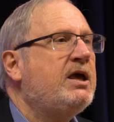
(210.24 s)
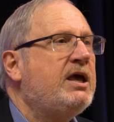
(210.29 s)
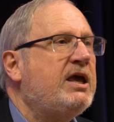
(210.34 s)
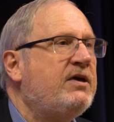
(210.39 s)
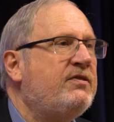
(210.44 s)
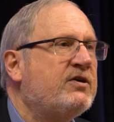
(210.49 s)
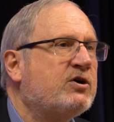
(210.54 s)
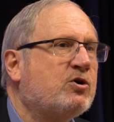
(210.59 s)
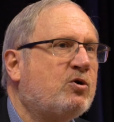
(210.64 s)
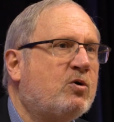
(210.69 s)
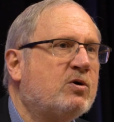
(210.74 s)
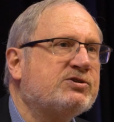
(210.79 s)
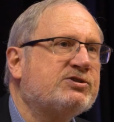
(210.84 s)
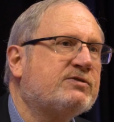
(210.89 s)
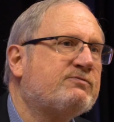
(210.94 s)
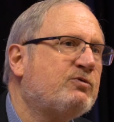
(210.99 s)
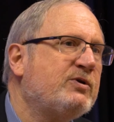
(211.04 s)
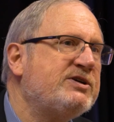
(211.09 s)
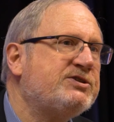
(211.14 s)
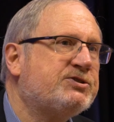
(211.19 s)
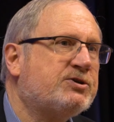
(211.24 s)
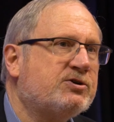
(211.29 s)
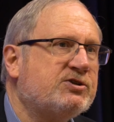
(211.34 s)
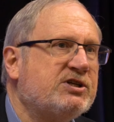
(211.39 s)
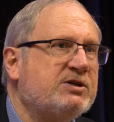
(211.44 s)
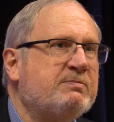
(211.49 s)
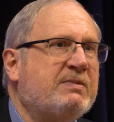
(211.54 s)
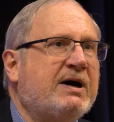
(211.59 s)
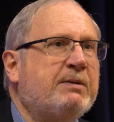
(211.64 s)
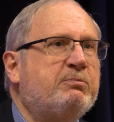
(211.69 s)
In the course of
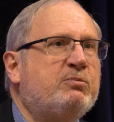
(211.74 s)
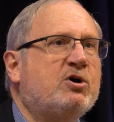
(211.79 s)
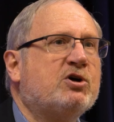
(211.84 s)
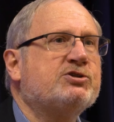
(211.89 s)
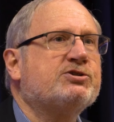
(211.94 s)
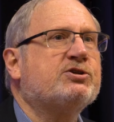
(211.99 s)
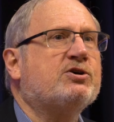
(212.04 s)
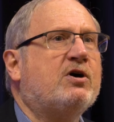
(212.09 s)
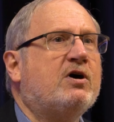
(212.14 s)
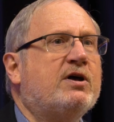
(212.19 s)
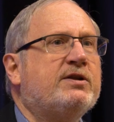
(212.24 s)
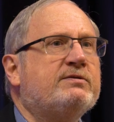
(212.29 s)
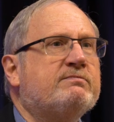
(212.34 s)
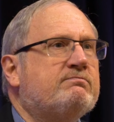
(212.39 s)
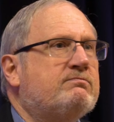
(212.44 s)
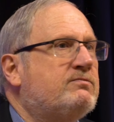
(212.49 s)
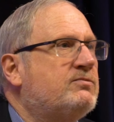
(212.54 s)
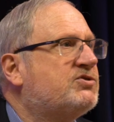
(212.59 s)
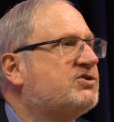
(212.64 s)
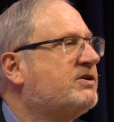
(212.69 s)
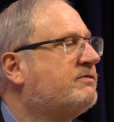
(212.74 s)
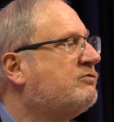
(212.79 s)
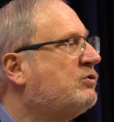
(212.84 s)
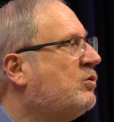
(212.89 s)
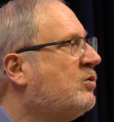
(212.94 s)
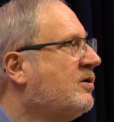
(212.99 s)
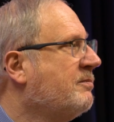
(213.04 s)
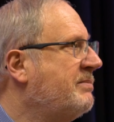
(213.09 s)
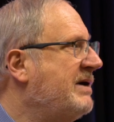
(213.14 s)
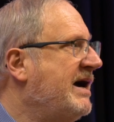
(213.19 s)
researching my books on Civil
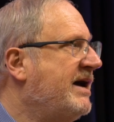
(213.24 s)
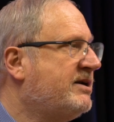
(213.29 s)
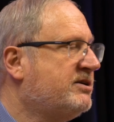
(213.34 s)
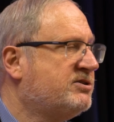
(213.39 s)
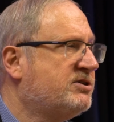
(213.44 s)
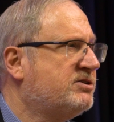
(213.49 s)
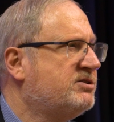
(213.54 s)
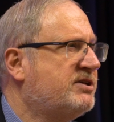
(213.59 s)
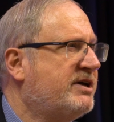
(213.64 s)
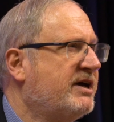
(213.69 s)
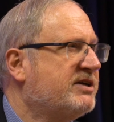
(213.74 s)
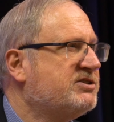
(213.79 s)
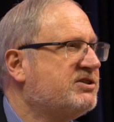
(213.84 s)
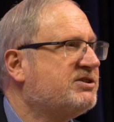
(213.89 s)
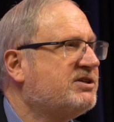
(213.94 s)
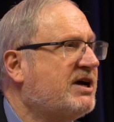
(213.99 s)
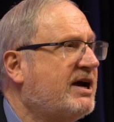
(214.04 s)
War battles in Texas,